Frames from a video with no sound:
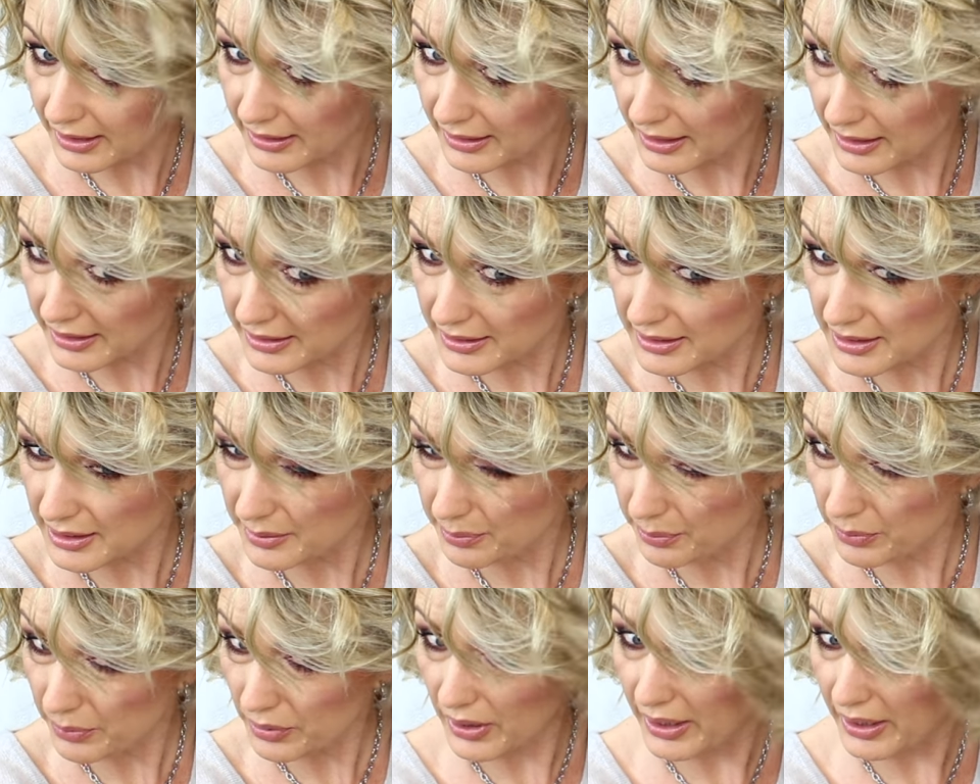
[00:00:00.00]
and I
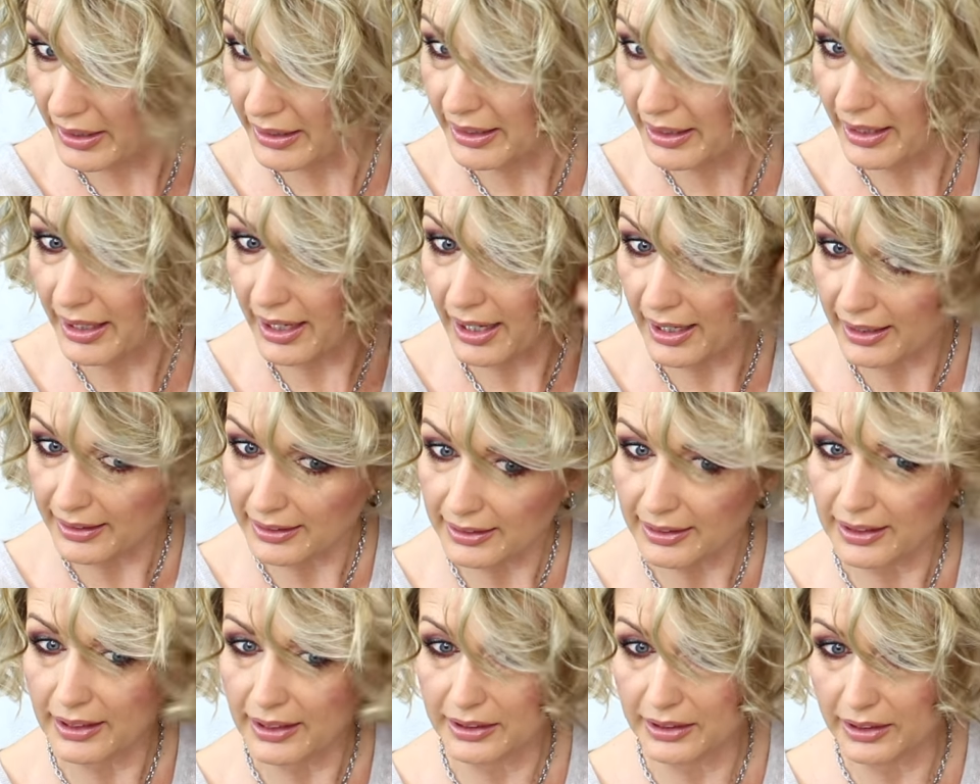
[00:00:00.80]
spray it
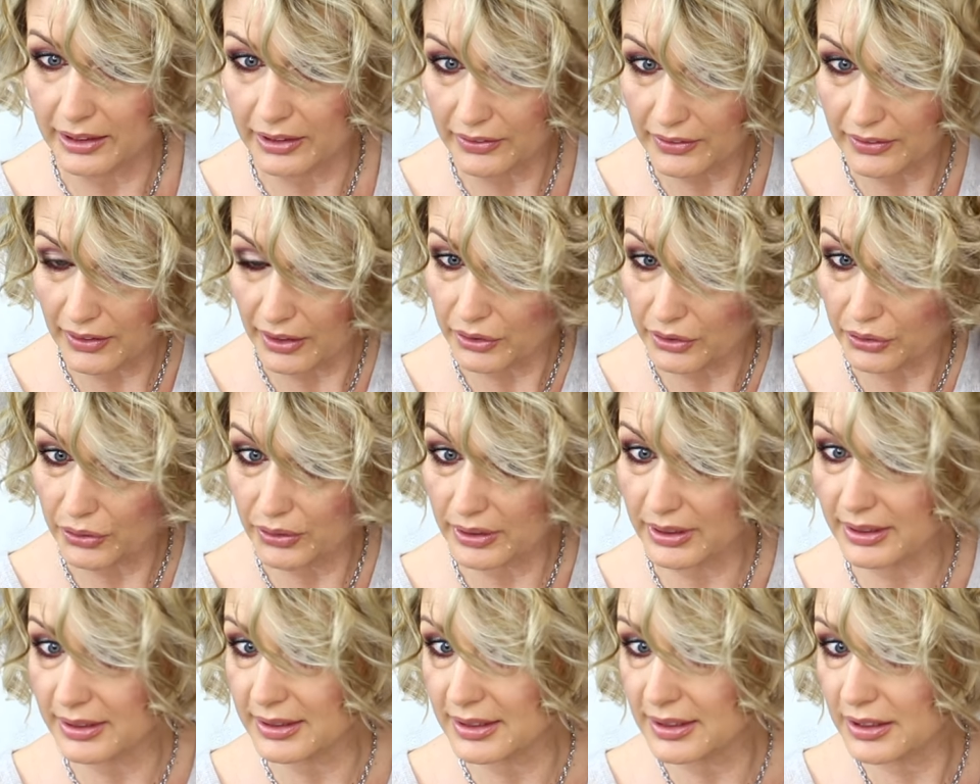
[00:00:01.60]
underneath and you
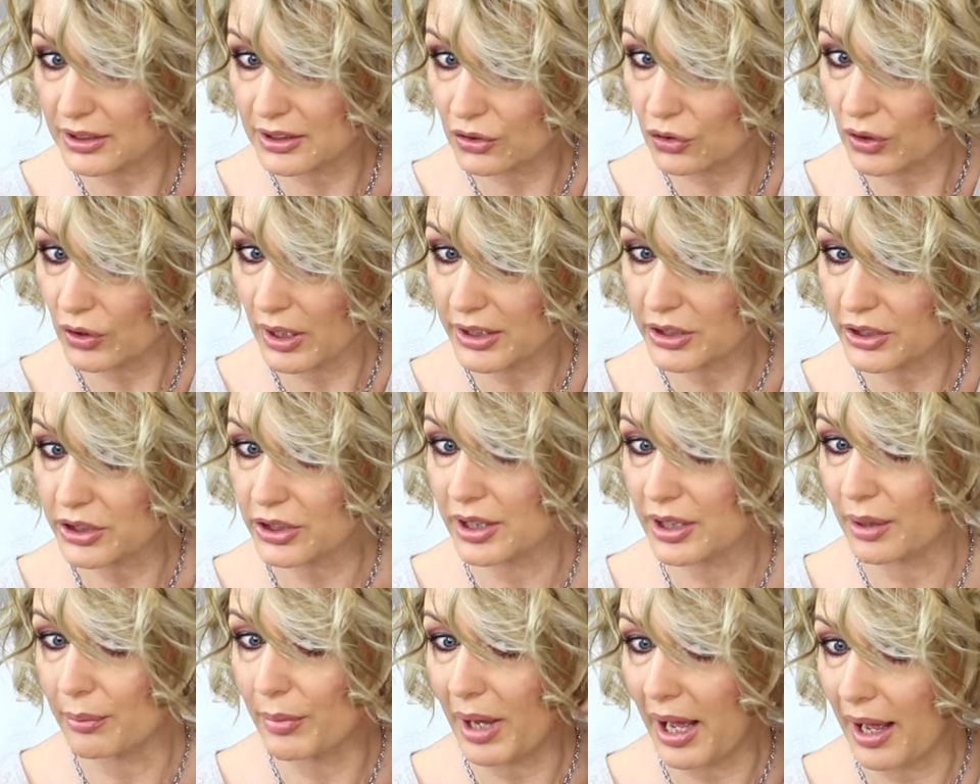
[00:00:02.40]
can
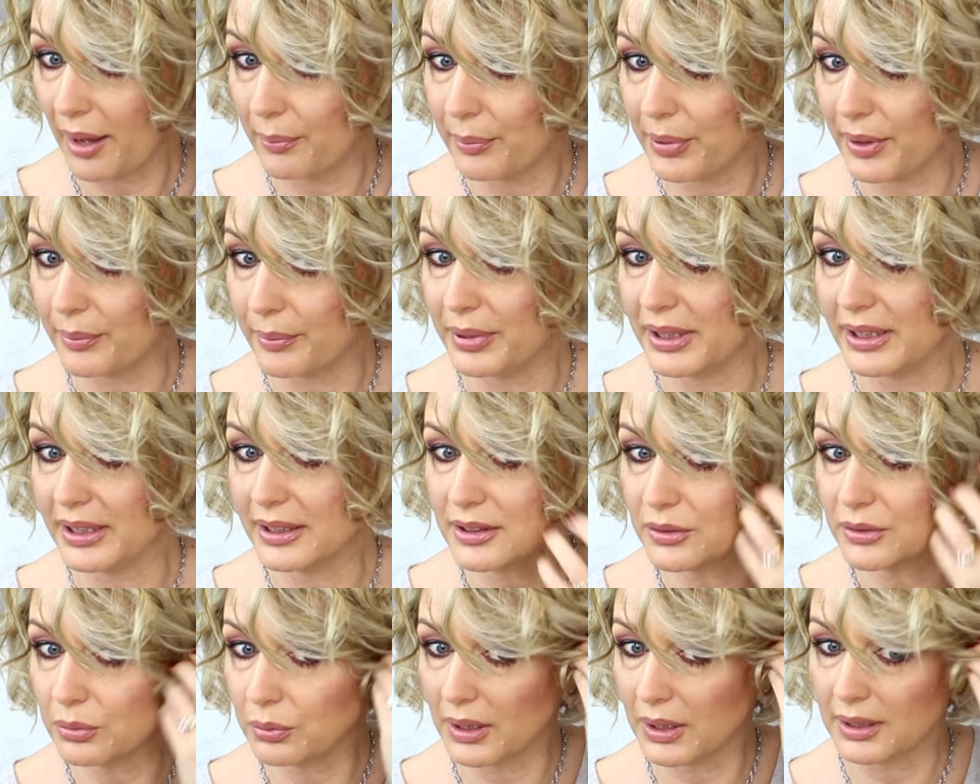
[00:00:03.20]
scrunch them up a
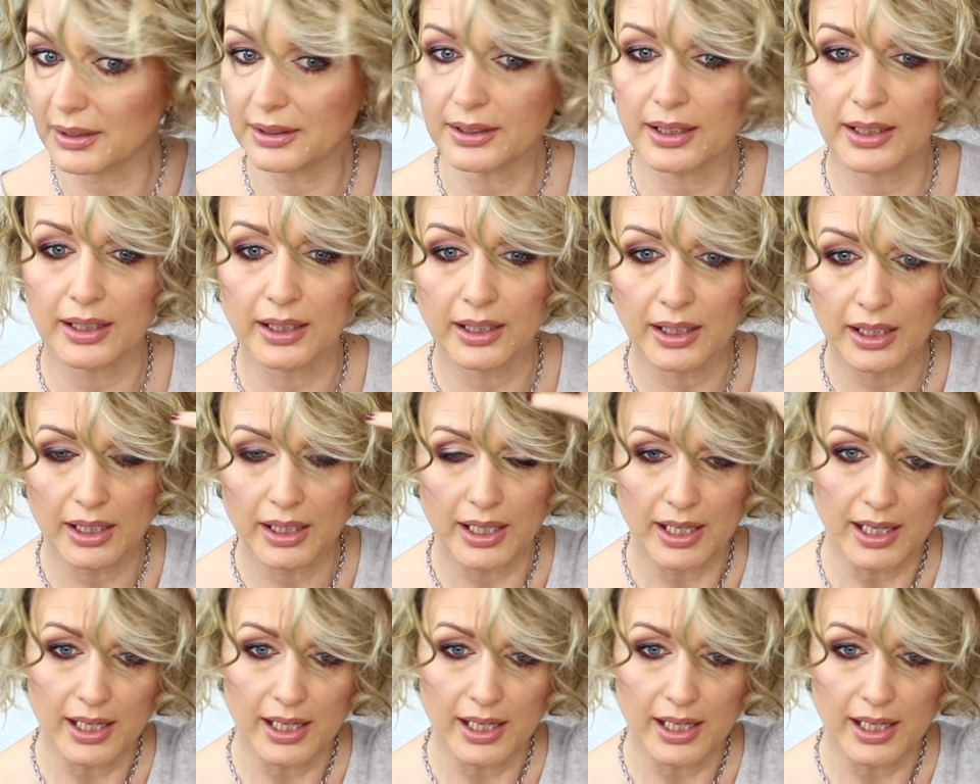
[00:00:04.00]
bit while the